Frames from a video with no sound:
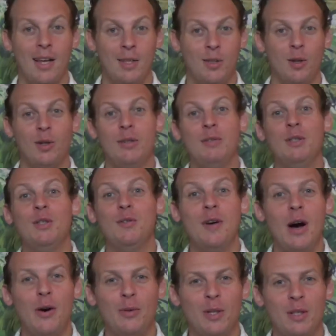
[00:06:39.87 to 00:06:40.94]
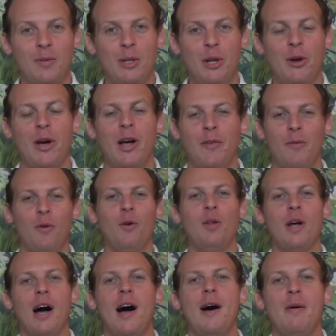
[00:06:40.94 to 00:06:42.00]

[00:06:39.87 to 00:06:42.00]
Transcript: So if you found this video helpful,